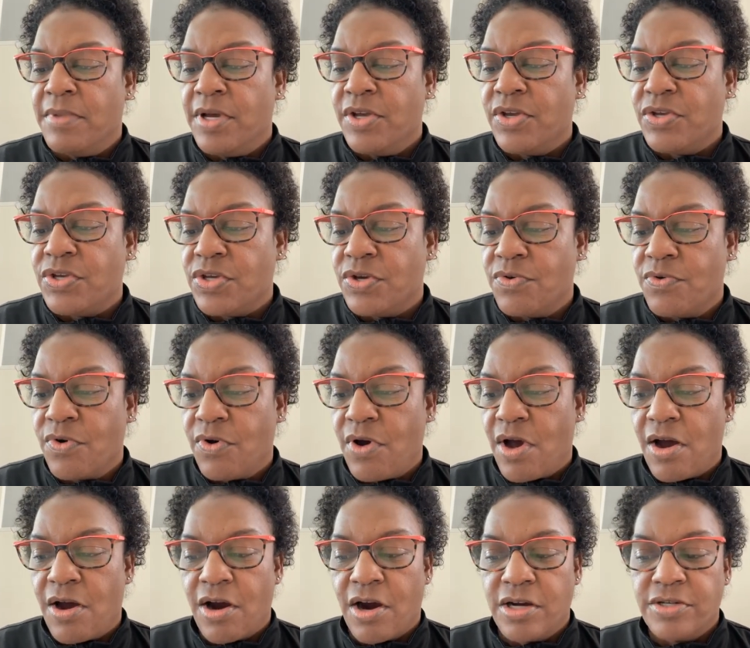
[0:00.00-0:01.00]
You
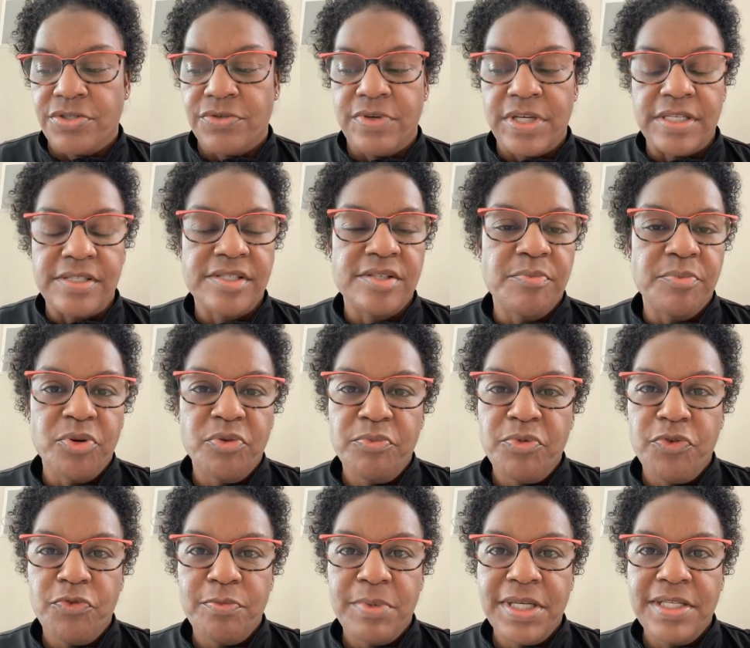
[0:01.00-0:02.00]
are doing simple
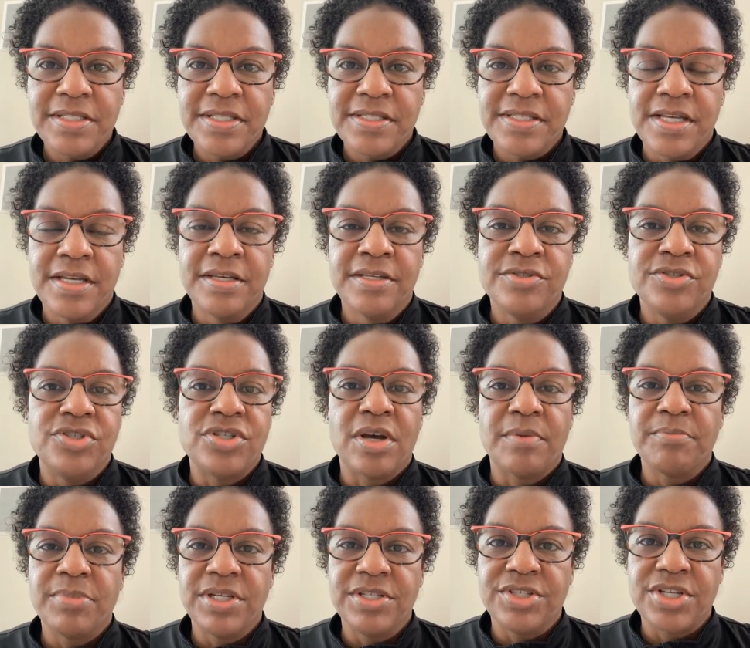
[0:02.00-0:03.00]
movements,
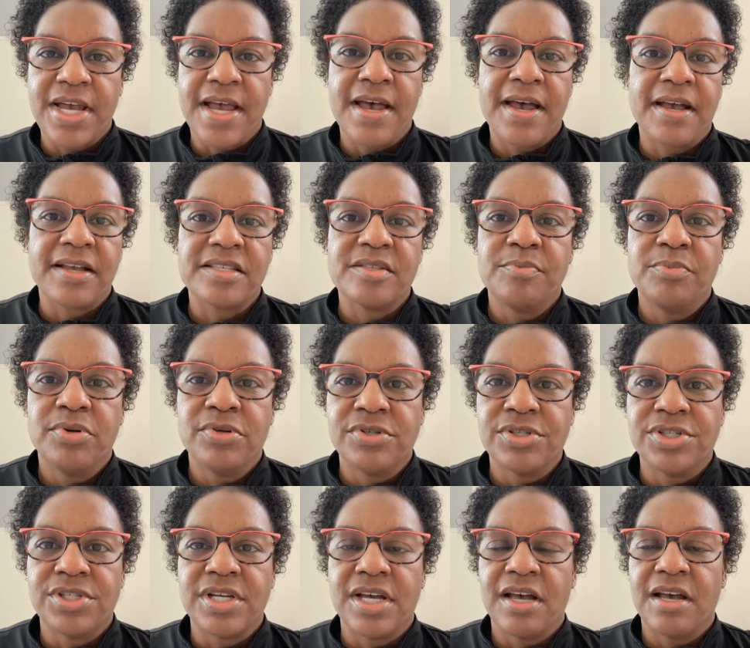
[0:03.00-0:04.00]
jumping jacks,
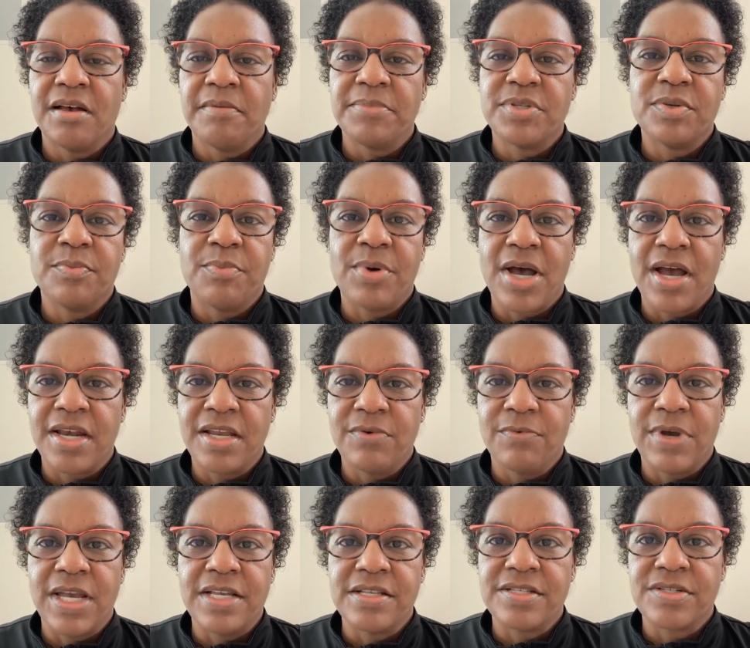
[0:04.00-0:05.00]
push-ups, body
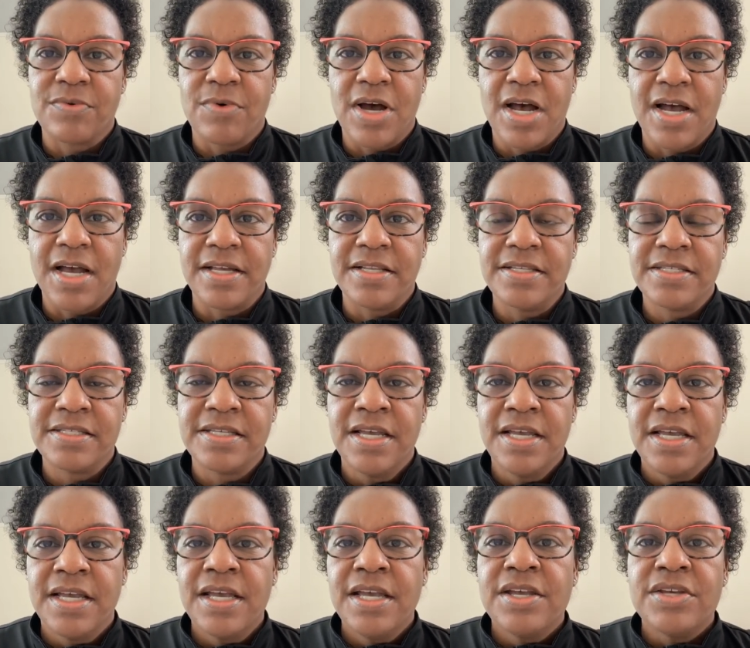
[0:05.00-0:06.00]
weight squats.
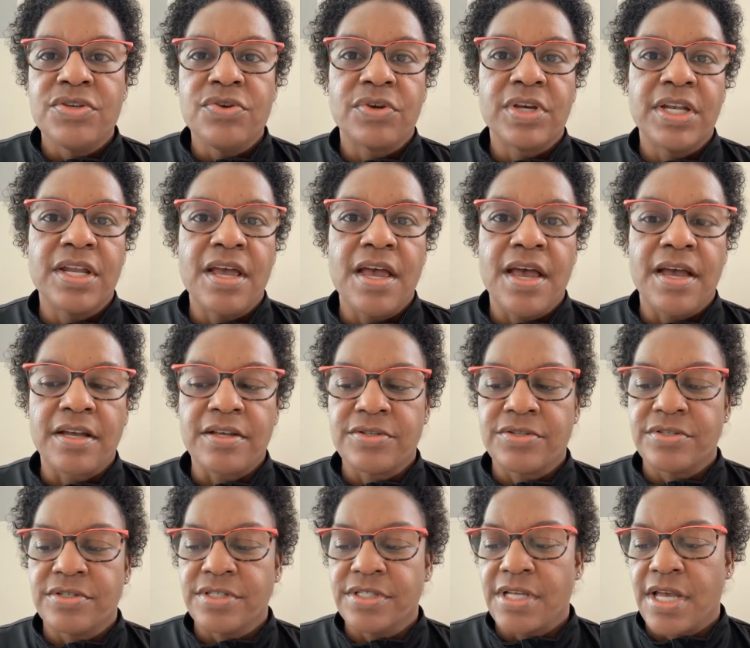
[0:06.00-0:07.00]
You can
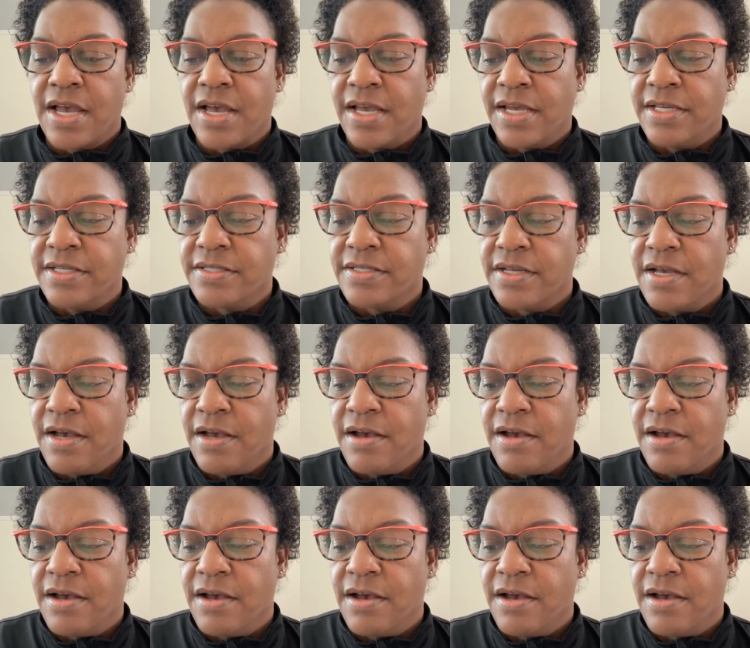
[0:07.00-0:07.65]
exercise,